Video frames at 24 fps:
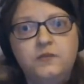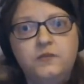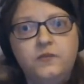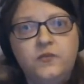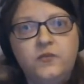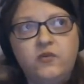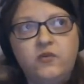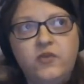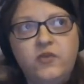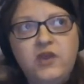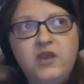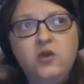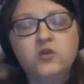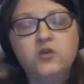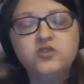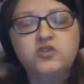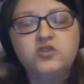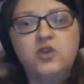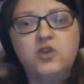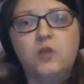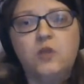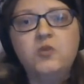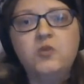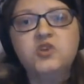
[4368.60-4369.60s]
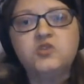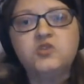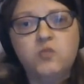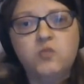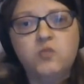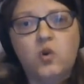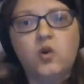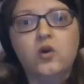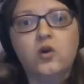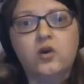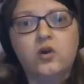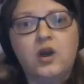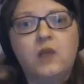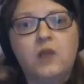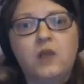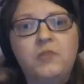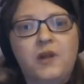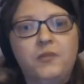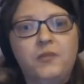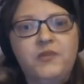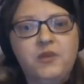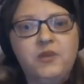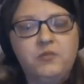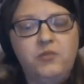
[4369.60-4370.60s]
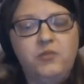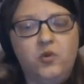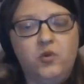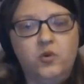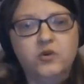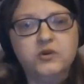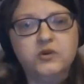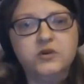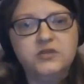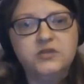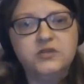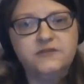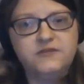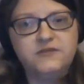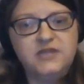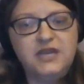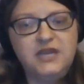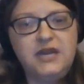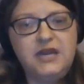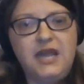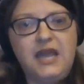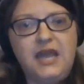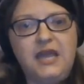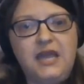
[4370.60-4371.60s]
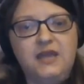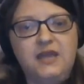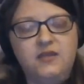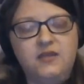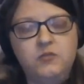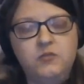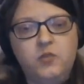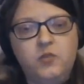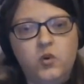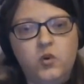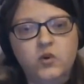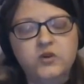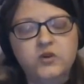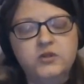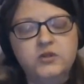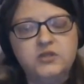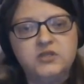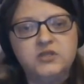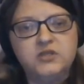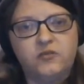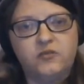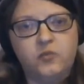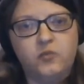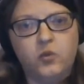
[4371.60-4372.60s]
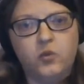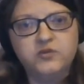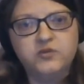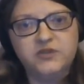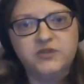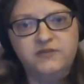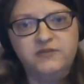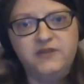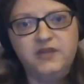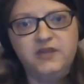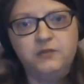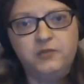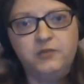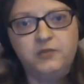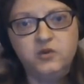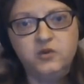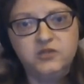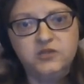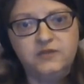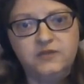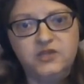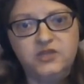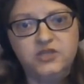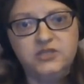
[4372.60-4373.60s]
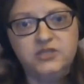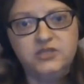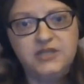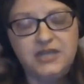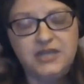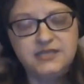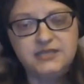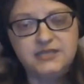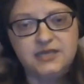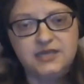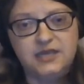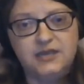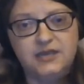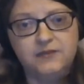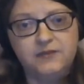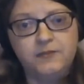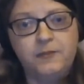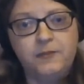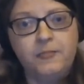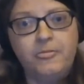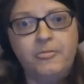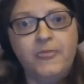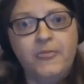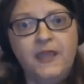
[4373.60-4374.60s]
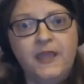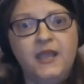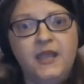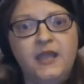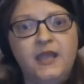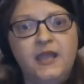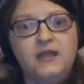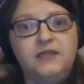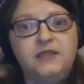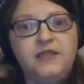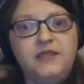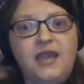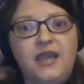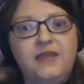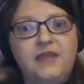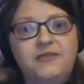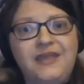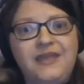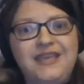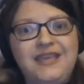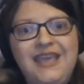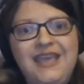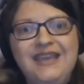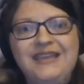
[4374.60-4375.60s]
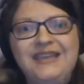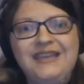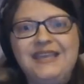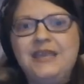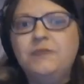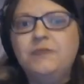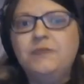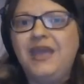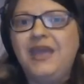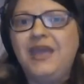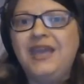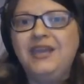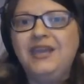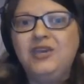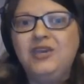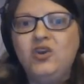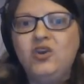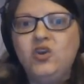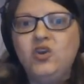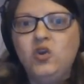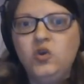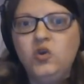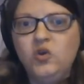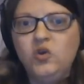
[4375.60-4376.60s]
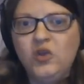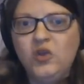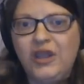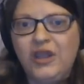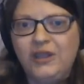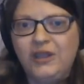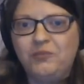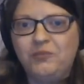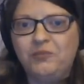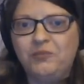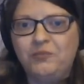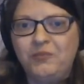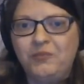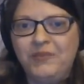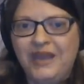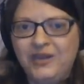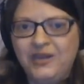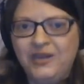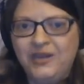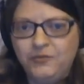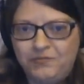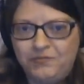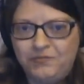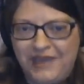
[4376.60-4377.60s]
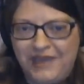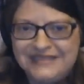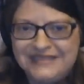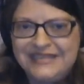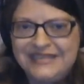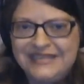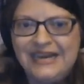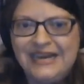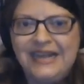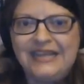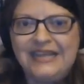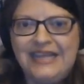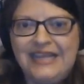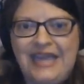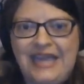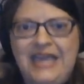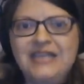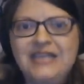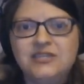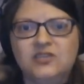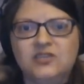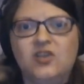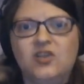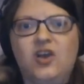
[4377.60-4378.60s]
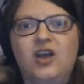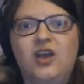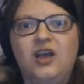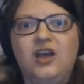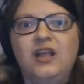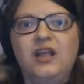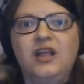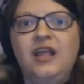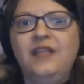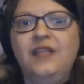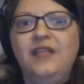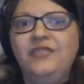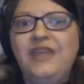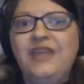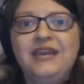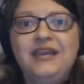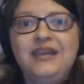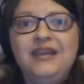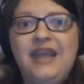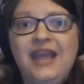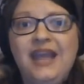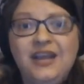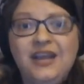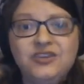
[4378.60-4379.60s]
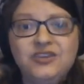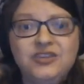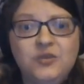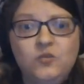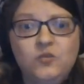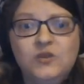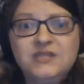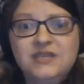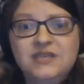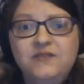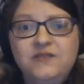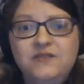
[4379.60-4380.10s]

So they know so much more about the importance of DNA and the importance of post-conviction testing that they can't keep basing it on case law that actually wasn't